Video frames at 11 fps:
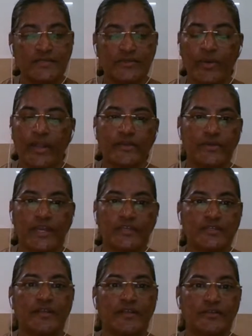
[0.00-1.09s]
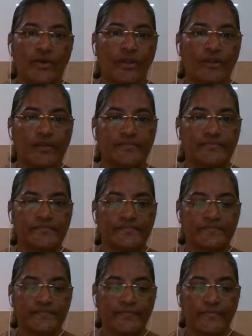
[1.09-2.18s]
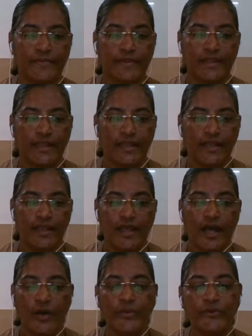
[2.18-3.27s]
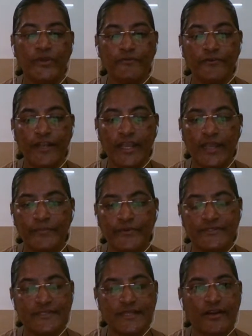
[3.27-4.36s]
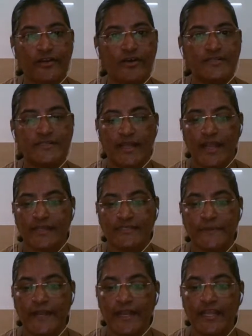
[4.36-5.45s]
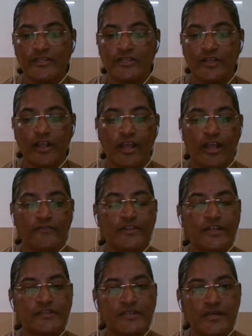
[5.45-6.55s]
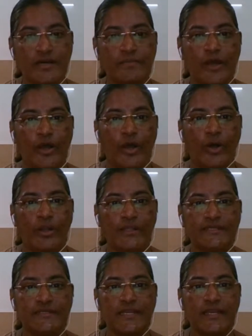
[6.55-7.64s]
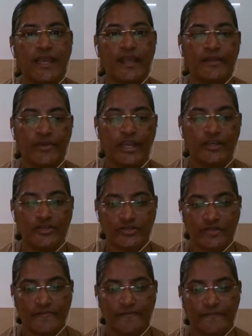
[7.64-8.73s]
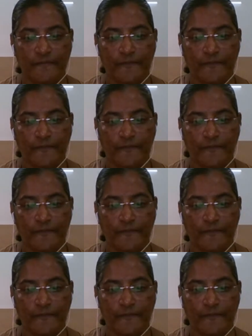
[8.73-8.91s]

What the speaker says: is no education at all." How beautifully he puts across an explanation for the term holistic education,